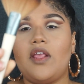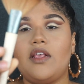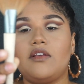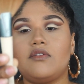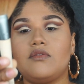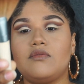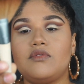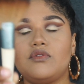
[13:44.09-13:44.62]

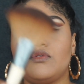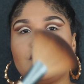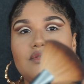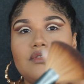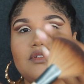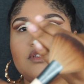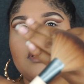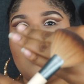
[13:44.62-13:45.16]

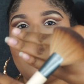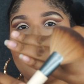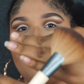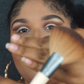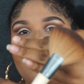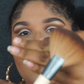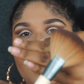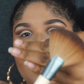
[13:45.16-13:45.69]
Ecotools
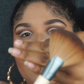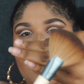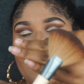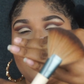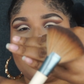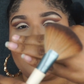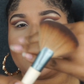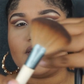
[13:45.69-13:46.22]
fan
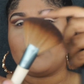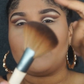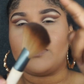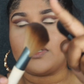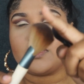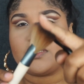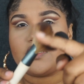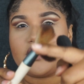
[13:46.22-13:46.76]
highlighting
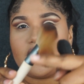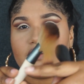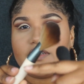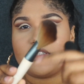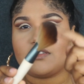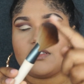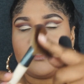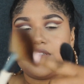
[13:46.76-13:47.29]
brush, and I'll
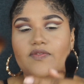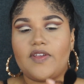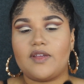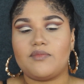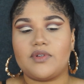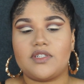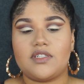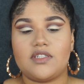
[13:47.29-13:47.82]
get to this
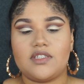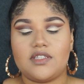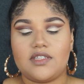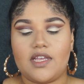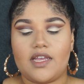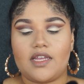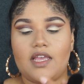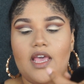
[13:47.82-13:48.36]
fan brush in a
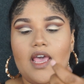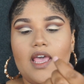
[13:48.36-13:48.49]
sec,